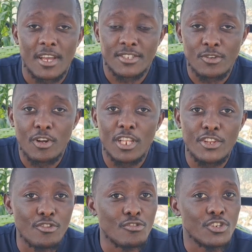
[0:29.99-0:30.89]
As you all
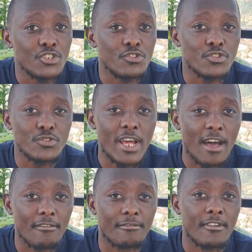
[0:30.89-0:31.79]
know, you should
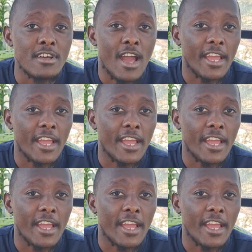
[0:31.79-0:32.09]
have